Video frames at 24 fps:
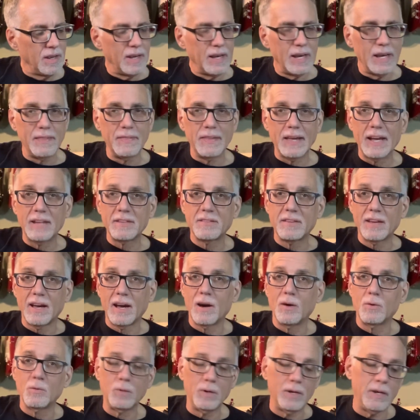And that's
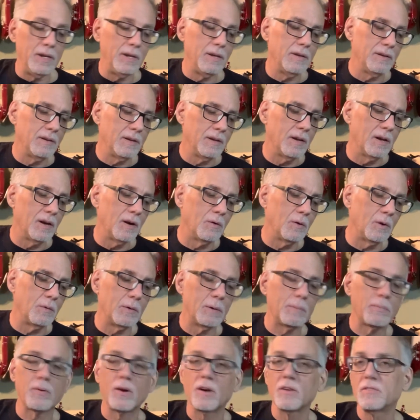how we, when we
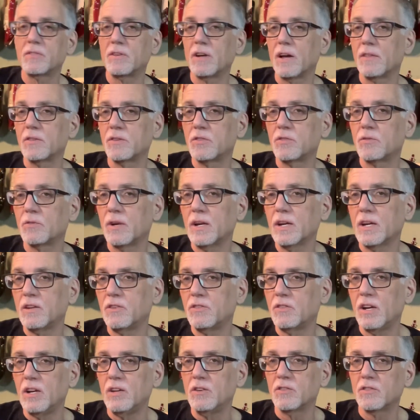press down the string, it
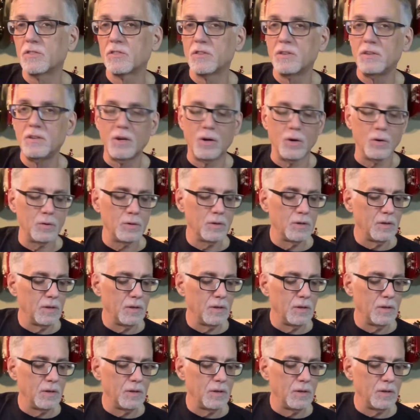changes the note.